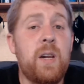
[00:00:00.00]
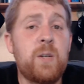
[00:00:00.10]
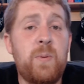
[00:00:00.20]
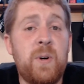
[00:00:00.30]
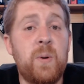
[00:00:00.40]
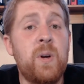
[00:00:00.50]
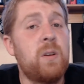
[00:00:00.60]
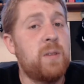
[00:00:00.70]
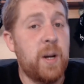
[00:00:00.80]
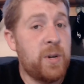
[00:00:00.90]
Next pro,
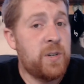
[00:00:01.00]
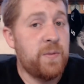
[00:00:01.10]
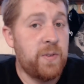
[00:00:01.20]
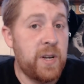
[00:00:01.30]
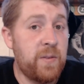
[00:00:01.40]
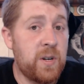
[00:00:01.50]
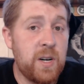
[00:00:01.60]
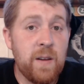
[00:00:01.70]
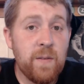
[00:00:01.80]
did I mention flavor?